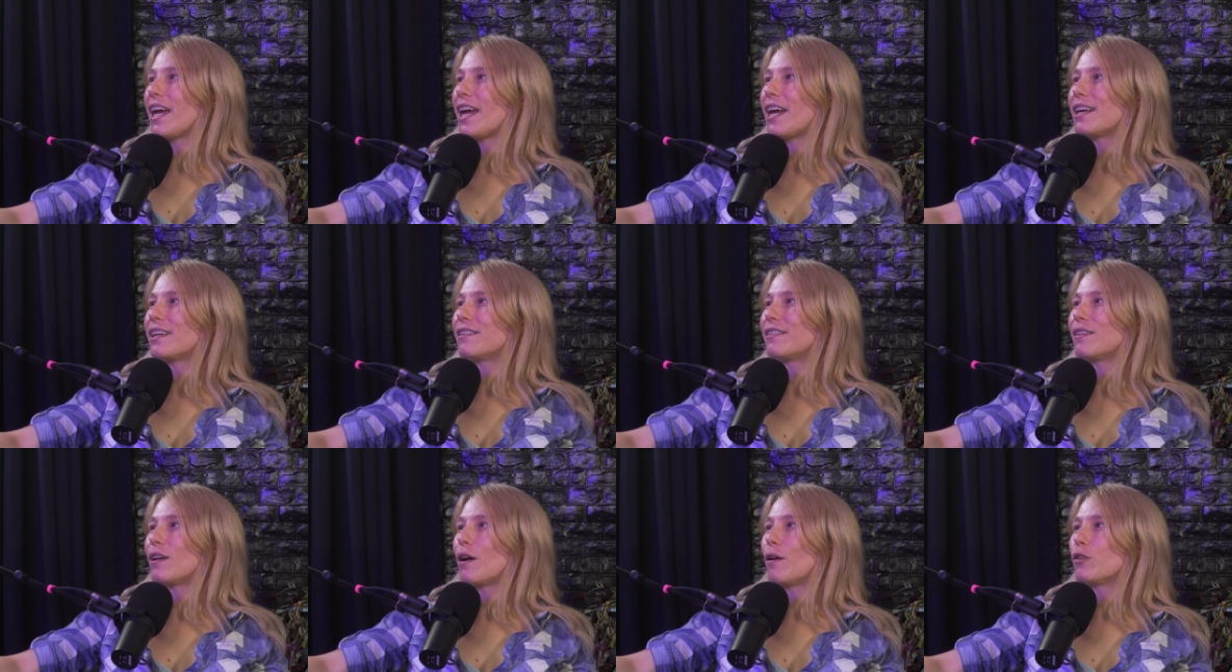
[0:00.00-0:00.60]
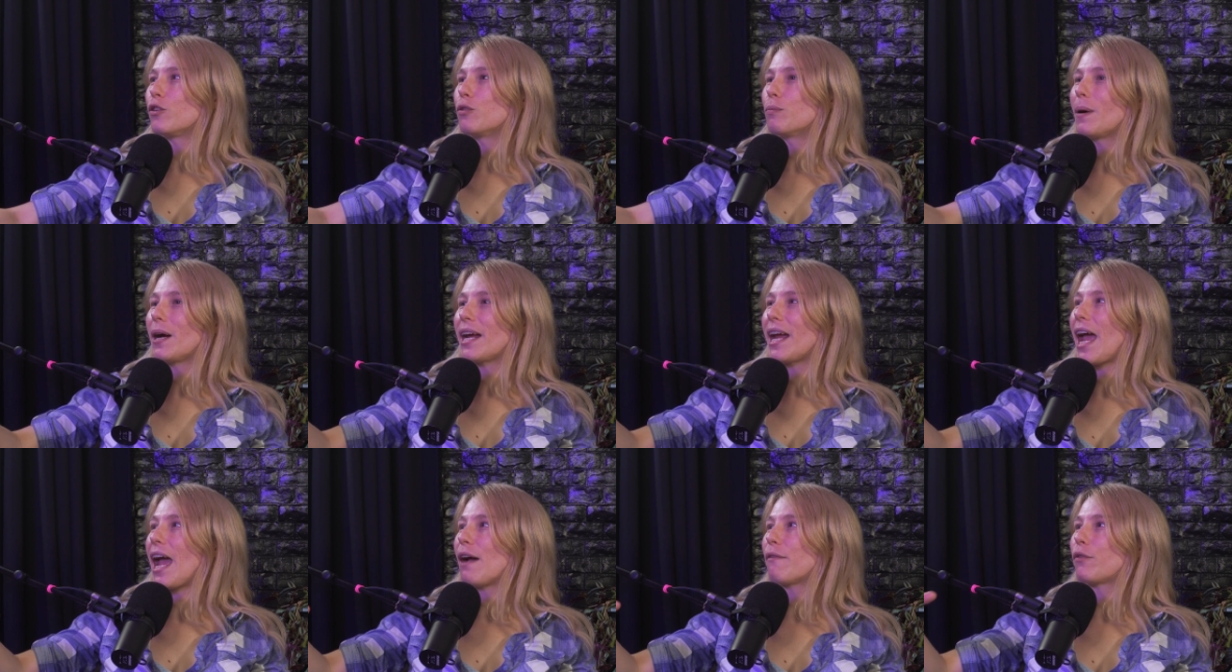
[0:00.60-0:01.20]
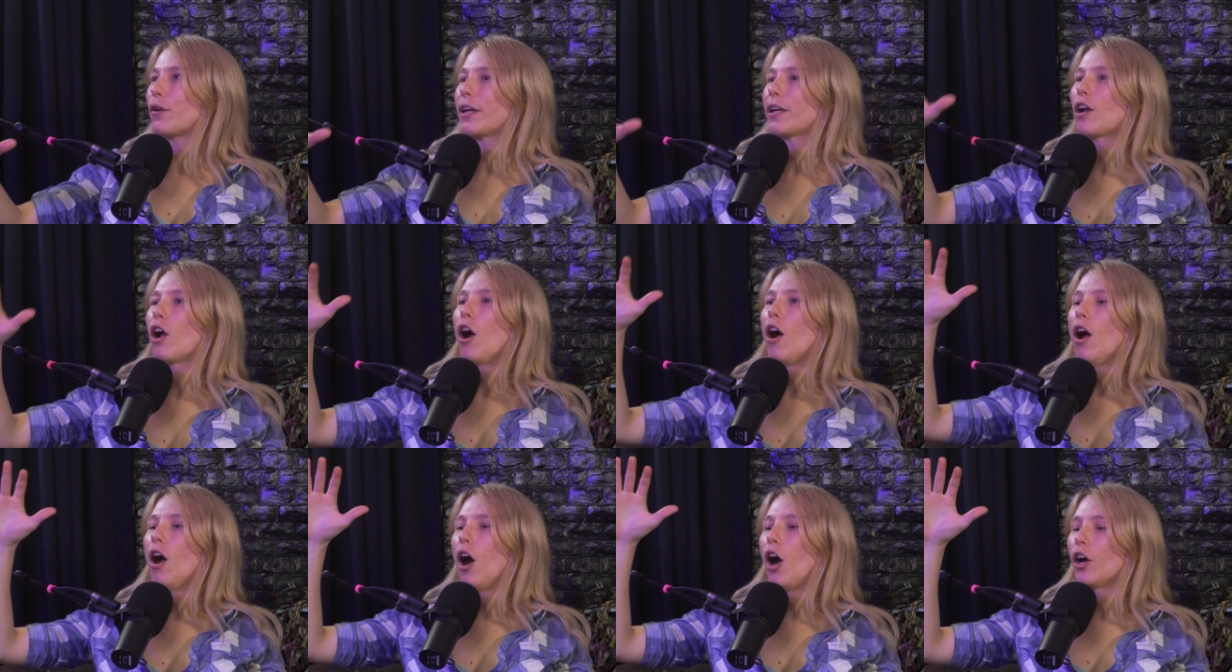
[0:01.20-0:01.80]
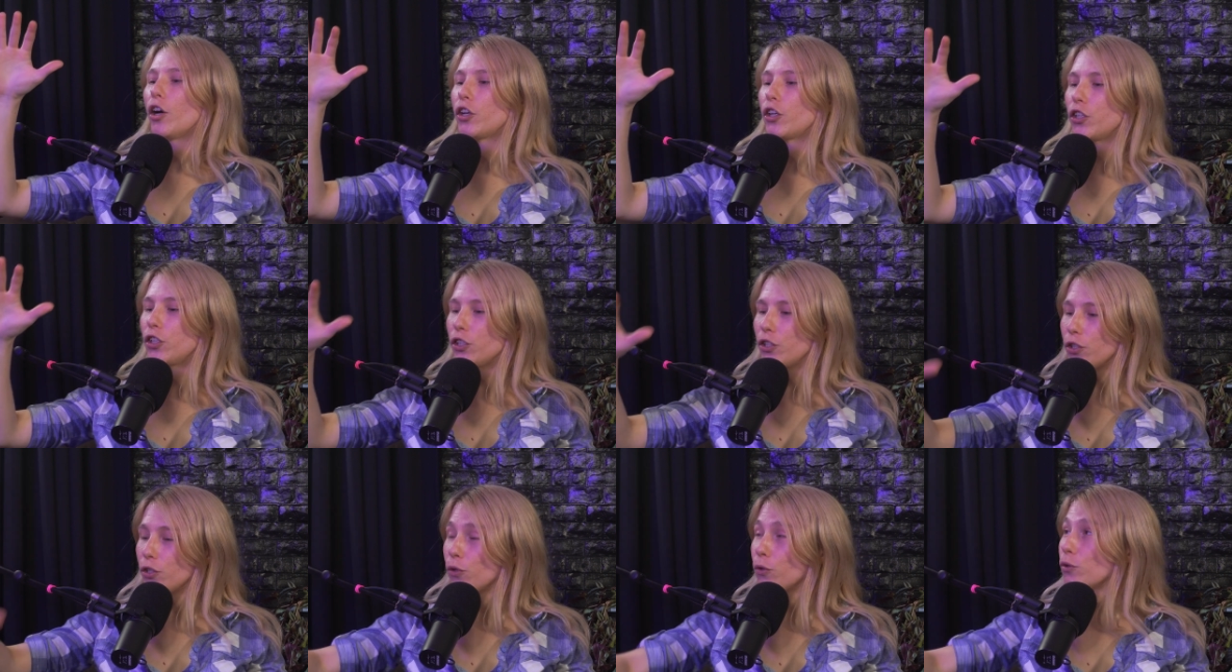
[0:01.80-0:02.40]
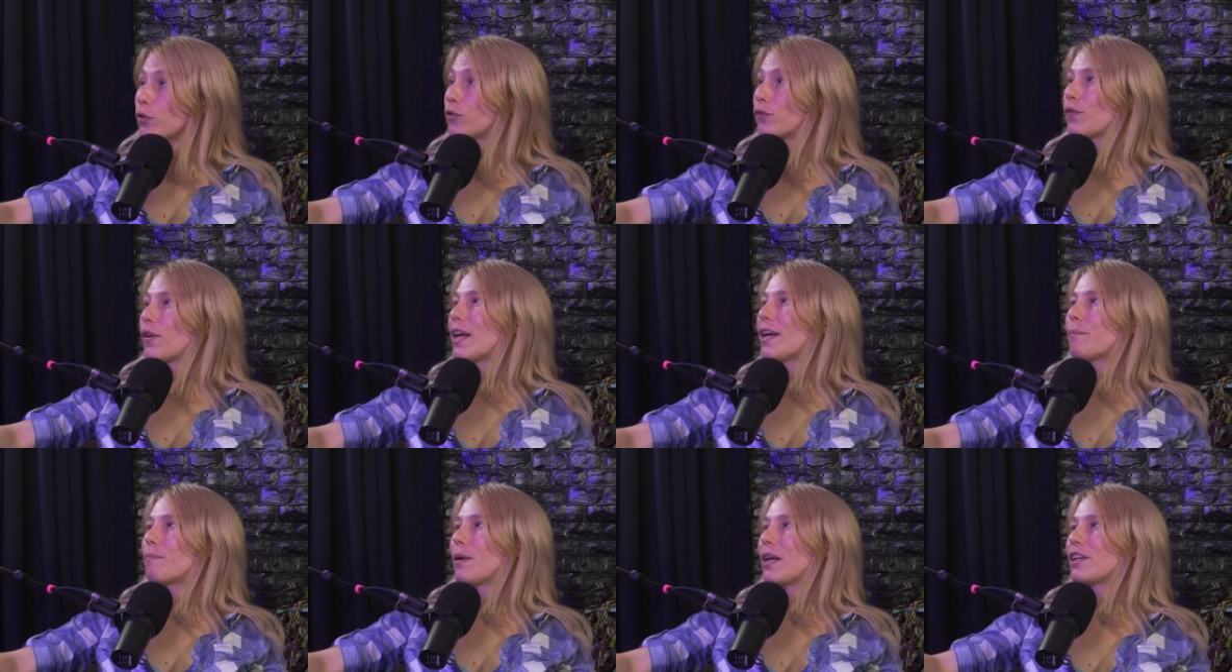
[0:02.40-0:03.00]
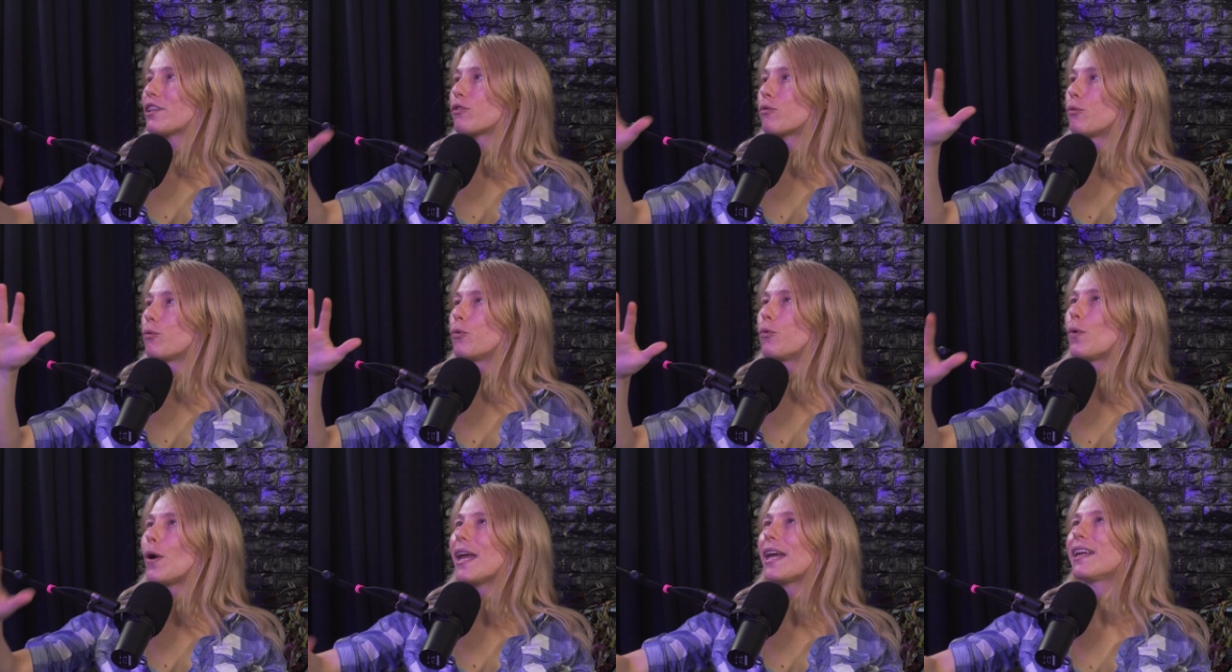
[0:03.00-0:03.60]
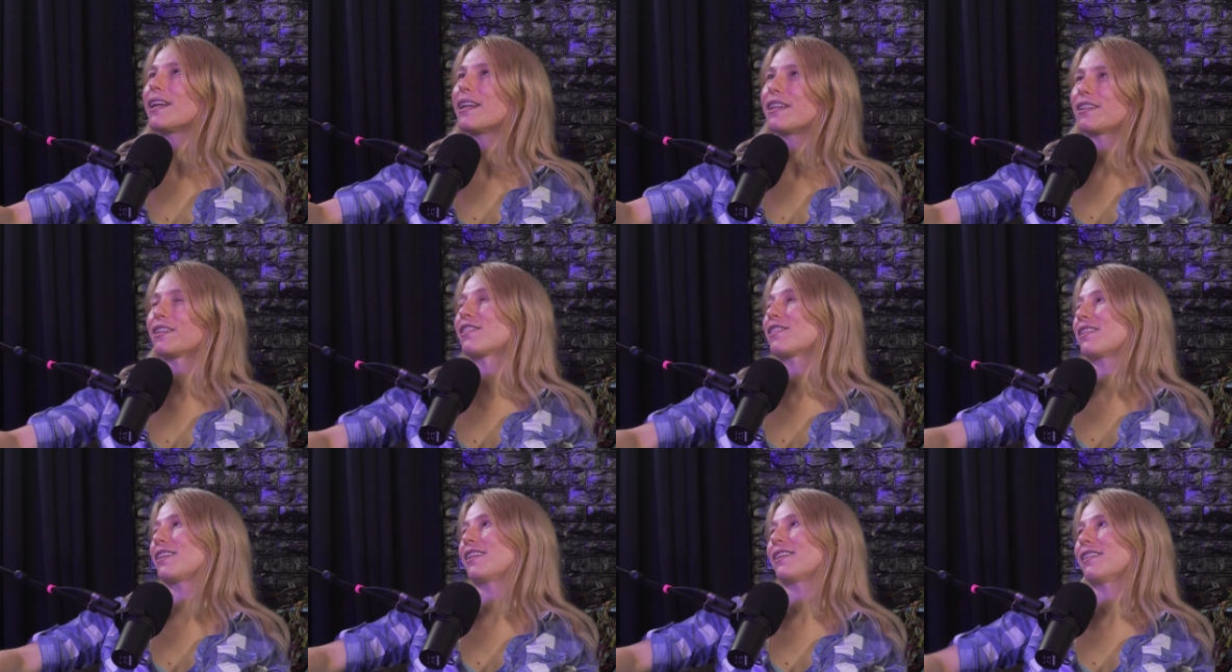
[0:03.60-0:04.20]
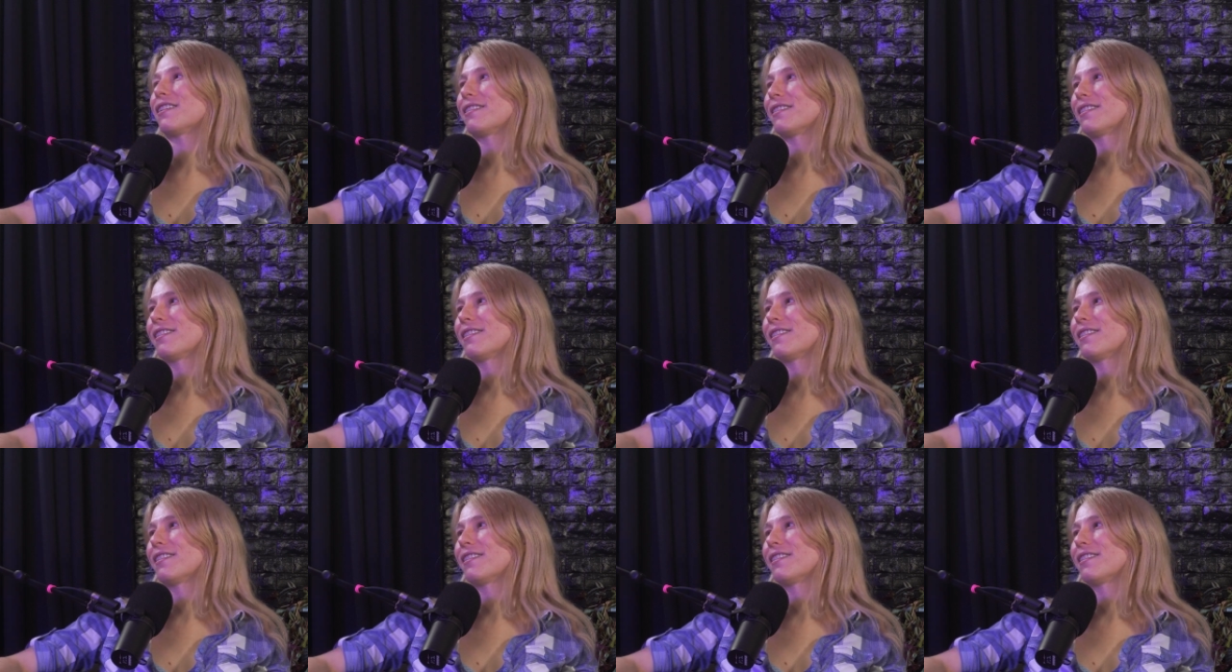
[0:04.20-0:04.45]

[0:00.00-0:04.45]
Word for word: and you might have like a huge fan base waiting to see it.